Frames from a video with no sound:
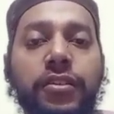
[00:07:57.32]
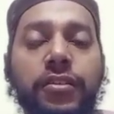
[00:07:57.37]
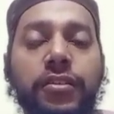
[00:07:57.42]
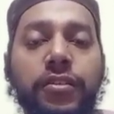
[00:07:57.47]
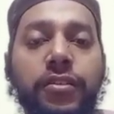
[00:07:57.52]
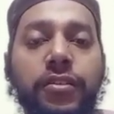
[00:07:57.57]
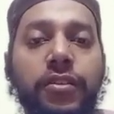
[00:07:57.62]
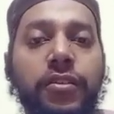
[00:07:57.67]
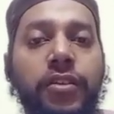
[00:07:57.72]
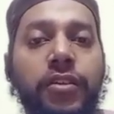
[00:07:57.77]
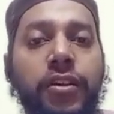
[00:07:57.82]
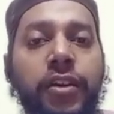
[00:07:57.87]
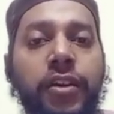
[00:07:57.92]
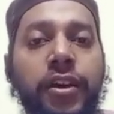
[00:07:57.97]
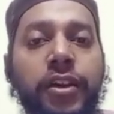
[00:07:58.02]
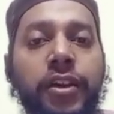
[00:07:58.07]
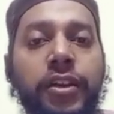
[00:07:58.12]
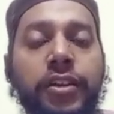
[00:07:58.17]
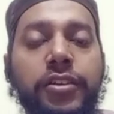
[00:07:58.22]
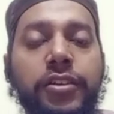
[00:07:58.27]
any other
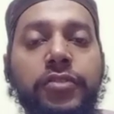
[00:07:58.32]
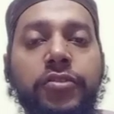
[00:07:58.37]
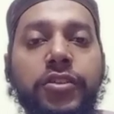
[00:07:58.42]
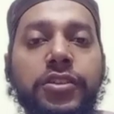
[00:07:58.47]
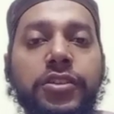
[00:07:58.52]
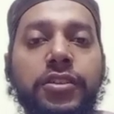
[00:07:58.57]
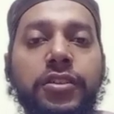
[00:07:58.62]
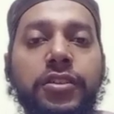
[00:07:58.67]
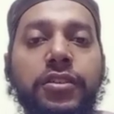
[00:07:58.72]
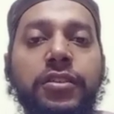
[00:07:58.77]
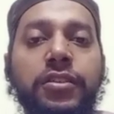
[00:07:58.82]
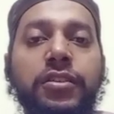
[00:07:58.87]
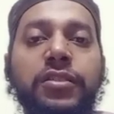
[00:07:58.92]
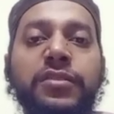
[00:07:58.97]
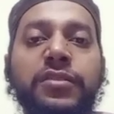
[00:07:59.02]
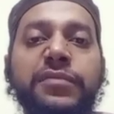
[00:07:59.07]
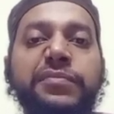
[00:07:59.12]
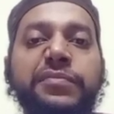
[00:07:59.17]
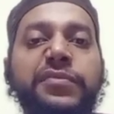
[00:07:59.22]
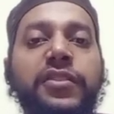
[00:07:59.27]
question, you
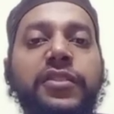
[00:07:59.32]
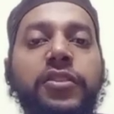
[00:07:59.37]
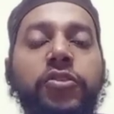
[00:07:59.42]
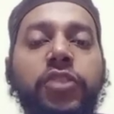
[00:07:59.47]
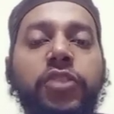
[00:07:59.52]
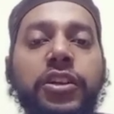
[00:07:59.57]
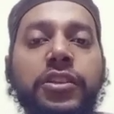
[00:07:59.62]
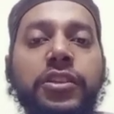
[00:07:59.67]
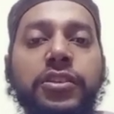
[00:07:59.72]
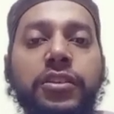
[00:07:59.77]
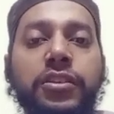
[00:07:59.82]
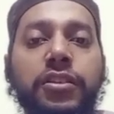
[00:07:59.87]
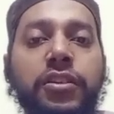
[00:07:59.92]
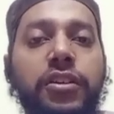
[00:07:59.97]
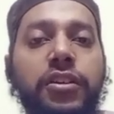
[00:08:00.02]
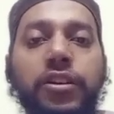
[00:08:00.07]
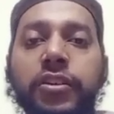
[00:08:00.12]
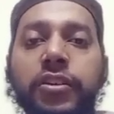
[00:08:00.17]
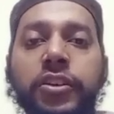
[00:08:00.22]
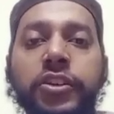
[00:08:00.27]
can reach
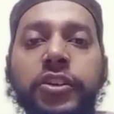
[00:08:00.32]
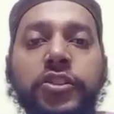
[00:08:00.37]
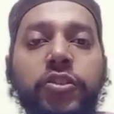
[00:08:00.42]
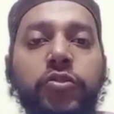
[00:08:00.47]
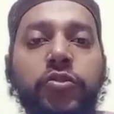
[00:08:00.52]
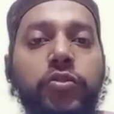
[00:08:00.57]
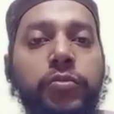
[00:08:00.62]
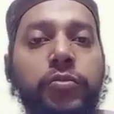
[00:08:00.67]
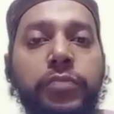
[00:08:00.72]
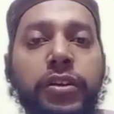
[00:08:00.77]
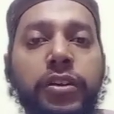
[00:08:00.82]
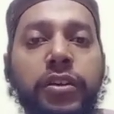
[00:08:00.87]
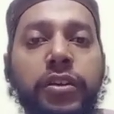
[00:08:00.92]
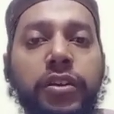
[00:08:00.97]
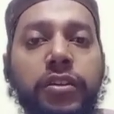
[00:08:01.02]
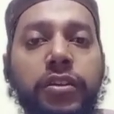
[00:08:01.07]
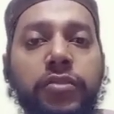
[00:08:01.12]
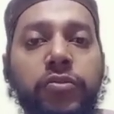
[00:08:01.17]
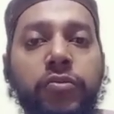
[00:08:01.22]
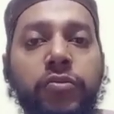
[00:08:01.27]
out to me to
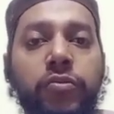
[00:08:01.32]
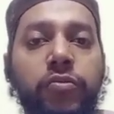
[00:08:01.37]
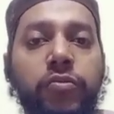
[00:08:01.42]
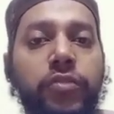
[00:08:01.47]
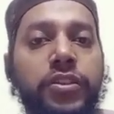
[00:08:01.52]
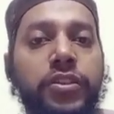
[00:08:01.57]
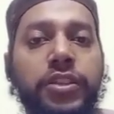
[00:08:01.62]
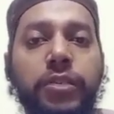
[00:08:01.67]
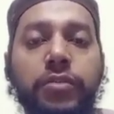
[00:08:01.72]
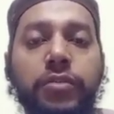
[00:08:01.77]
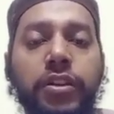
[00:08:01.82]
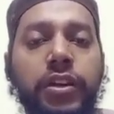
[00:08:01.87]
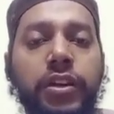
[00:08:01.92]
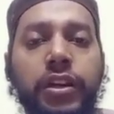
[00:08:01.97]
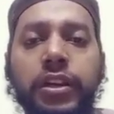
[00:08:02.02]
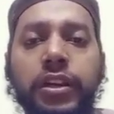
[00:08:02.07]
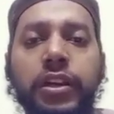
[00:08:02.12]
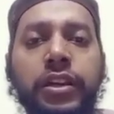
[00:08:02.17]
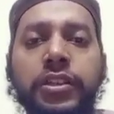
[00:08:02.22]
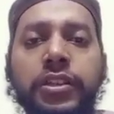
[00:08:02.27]
WhatsApp directly. It's
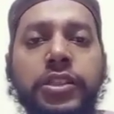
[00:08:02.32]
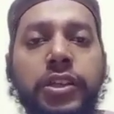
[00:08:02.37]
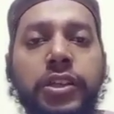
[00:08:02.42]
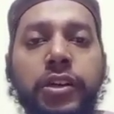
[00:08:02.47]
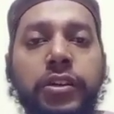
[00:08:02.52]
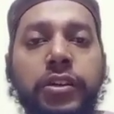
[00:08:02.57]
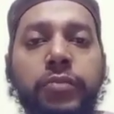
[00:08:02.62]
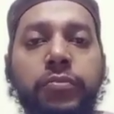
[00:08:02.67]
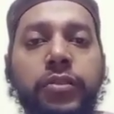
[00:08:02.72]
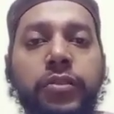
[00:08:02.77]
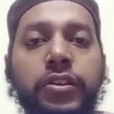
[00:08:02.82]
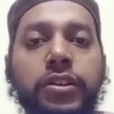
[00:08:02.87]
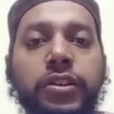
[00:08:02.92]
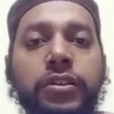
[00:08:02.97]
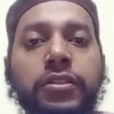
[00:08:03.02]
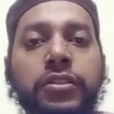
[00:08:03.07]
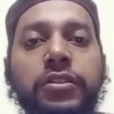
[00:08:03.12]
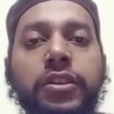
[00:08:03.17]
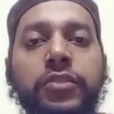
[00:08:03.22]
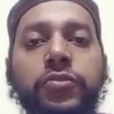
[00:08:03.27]
not important that you
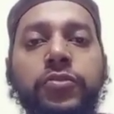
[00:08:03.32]
just